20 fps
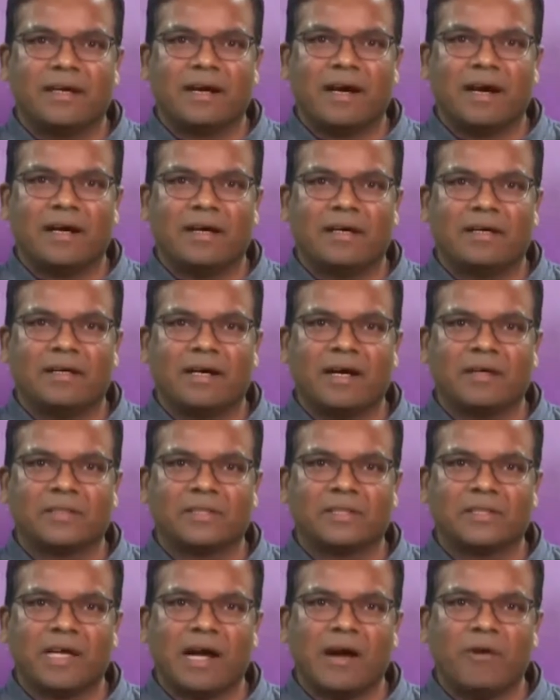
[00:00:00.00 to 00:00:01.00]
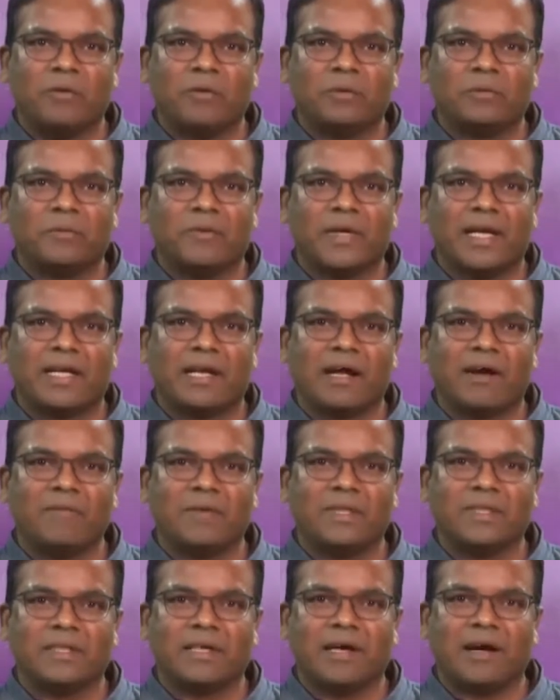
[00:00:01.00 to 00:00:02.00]
of tau, where tau
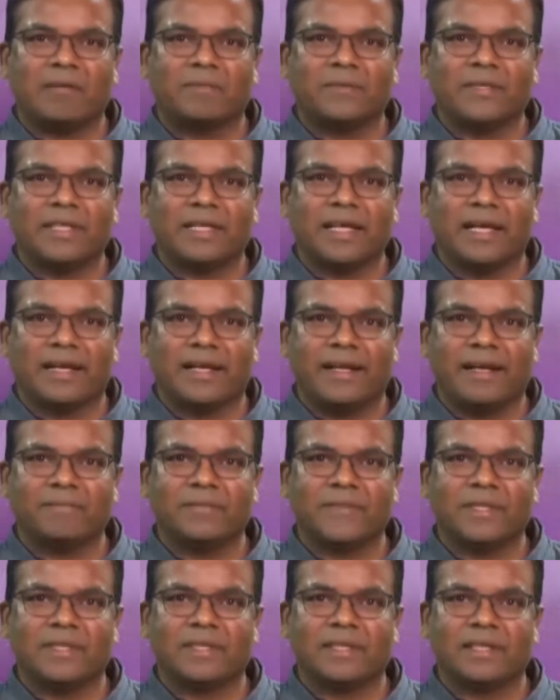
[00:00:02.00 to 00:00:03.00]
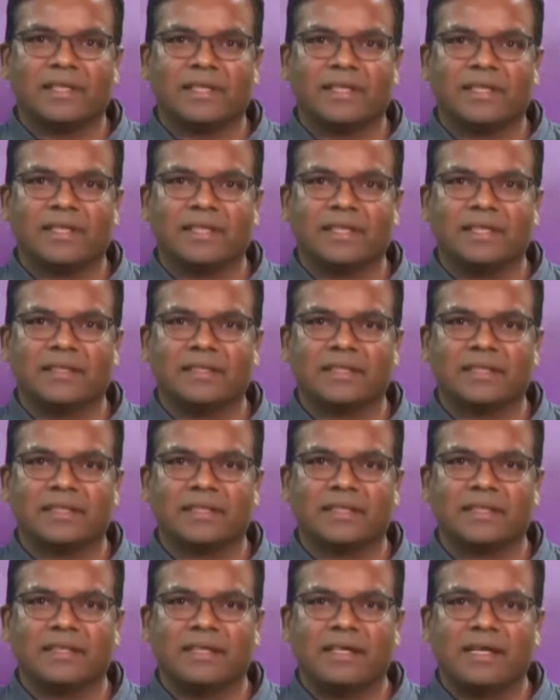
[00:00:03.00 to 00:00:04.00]
is the optical depth, is
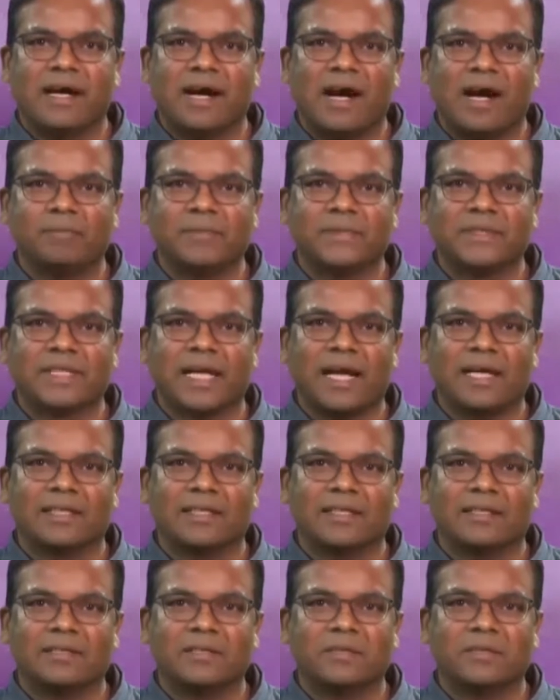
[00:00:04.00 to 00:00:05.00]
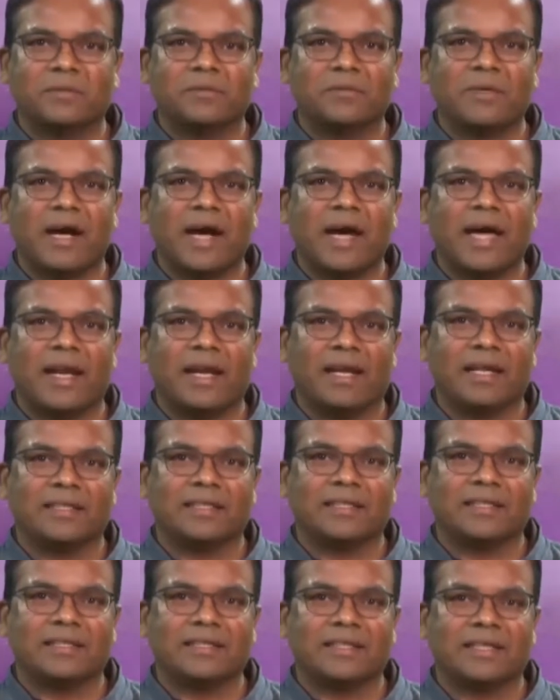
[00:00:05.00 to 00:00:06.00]
upscattered to higher
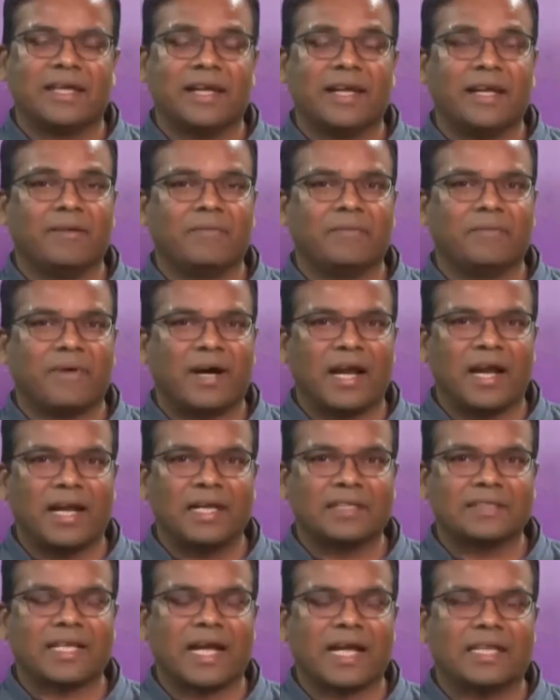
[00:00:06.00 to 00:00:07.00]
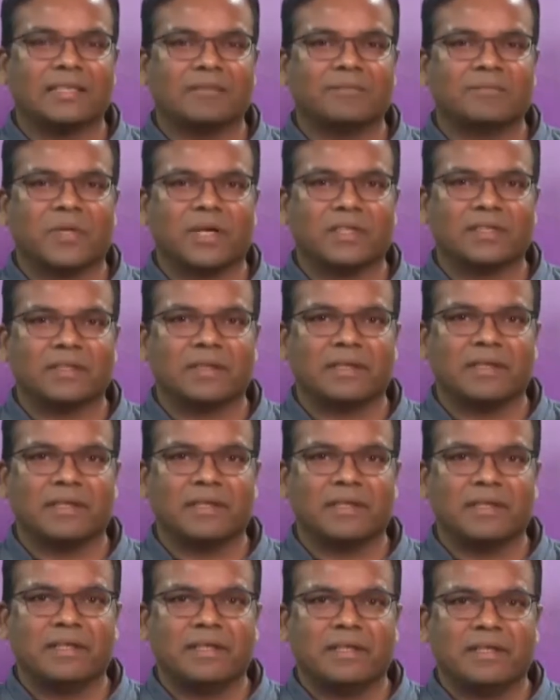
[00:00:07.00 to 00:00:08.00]
energies in one scattering
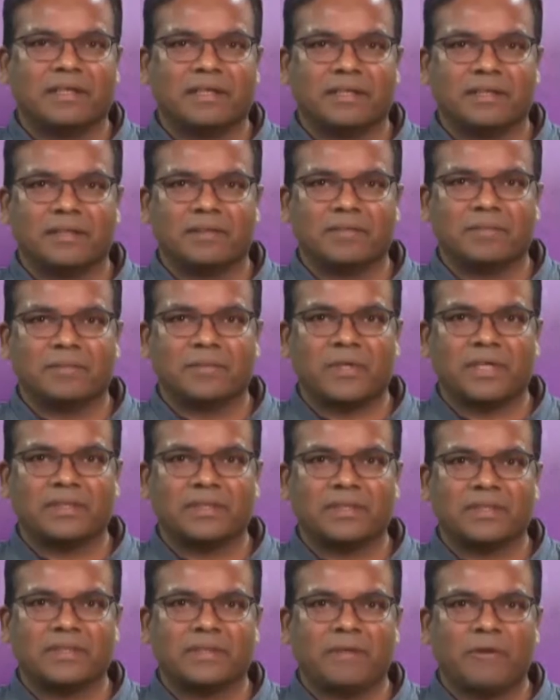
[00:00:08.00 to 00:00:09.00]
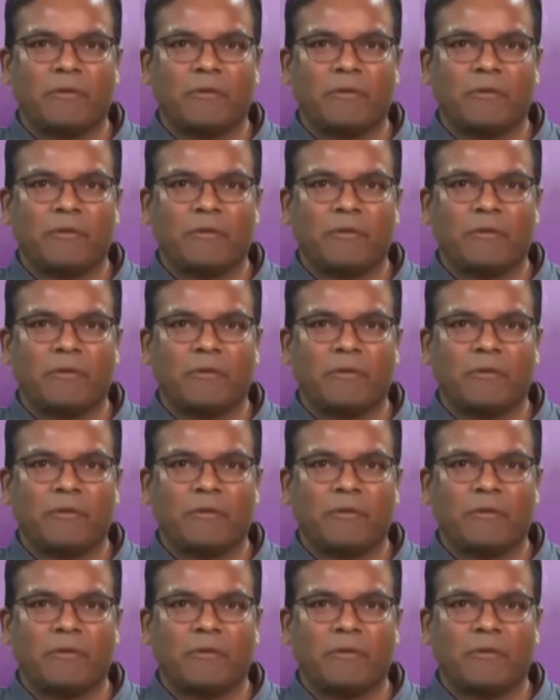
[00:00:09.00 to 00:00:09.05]
process.